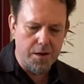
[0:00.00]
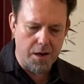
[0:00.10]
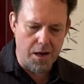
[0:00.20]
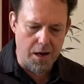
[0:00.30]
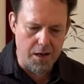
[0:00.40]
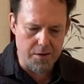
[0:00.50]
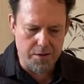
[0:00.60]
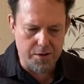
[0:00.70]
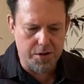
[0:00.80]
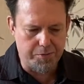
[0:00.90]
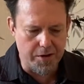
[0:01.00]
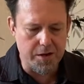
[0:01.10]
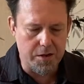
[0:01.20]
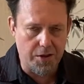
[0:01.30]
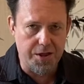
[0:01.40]
The spring
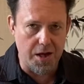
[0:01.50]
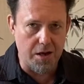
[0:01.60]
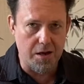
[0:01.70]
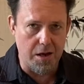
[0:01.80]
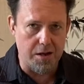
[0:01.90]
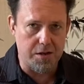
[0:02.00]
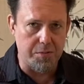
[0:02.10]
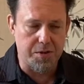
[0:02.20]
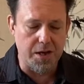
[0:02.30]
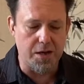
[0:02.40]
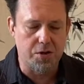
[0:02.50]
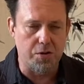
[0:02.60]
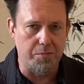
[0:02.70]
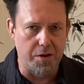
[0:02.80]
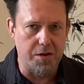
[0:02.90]
is thick and
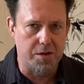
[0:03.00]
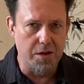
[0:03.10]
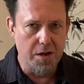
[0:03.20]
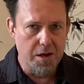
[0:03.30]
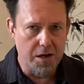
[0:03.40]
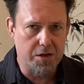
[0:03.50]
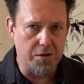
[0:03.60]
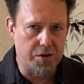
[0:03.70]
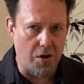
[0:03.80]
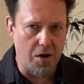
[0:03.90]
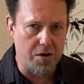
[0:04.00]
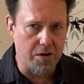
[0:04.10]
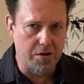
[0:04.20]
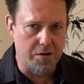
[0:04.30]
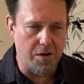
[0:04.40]
substantial, but it's a
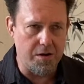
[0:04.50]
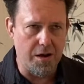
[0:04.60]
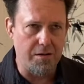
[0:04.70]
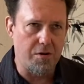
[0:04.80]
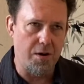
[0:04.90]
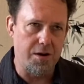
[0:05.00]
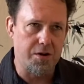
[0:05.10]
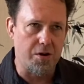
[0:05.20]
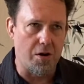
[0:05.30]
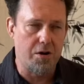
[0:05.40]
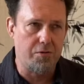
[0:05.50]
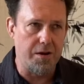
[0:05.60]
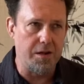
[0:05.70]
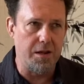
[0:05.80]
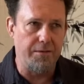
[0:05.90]
dark, not quite a dark
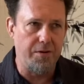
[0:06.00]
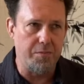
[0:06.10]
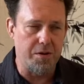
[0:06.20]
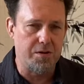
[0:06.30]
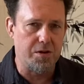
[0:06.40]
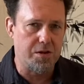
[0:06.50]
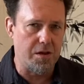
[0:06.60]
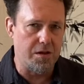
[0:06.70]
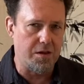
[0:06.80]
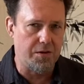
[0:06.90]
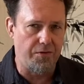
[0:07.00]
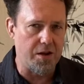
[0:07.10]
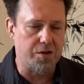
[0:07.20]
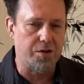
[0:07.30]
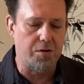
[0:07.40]
green leafy, but just this
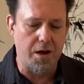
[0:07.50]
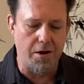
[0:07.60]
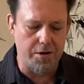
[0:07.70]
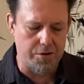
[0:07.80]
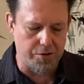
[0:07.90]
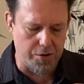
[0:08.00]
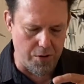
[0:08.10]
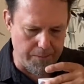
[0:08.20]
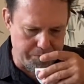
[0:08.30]
vegetal character to it.